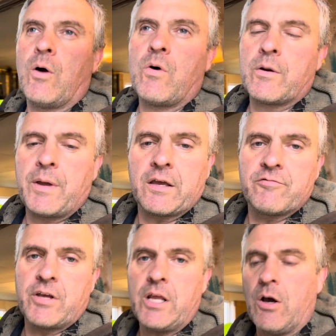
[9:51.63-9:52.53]
I want to make a
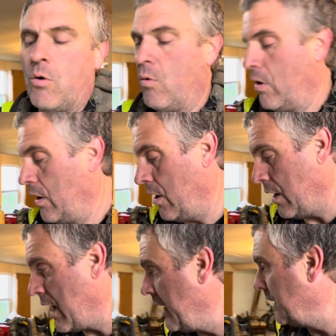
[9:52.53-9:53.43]
video
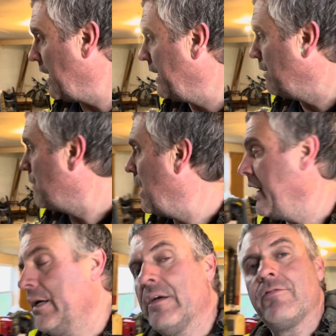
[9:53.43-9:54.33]
highlighting
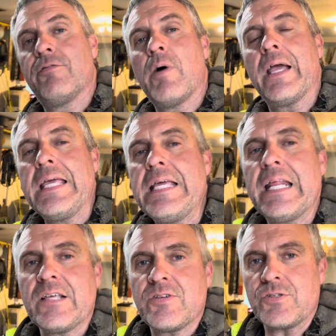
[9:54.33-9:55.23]
my
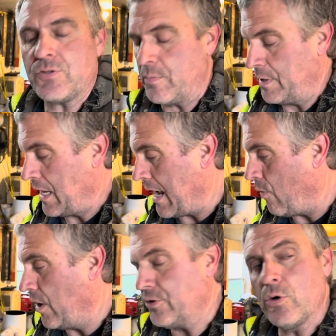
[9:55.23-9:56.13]
heating system and
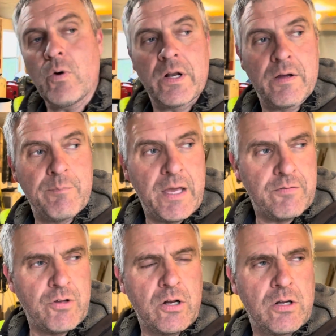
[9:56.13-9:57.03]
how I do it. I may
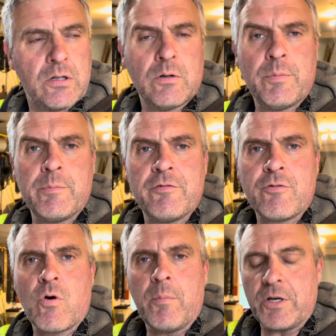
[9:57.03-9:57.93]
have done it a little bit
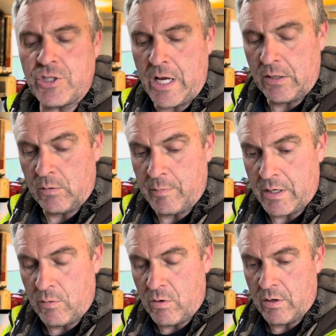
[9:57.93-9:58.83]
before on my channel, but
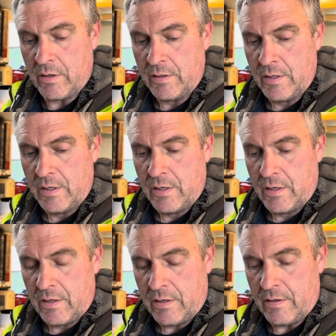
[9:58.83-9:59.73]
I want
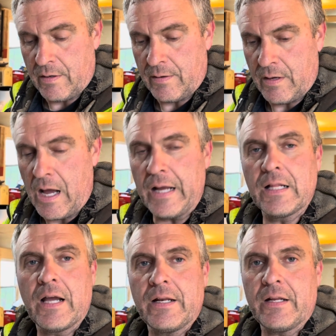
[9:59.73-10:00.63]
to
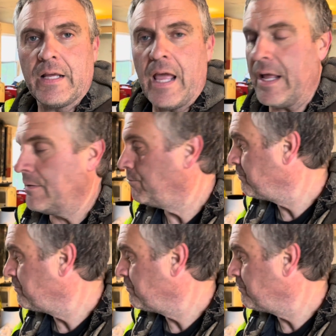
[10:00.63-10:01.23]
highlight it again.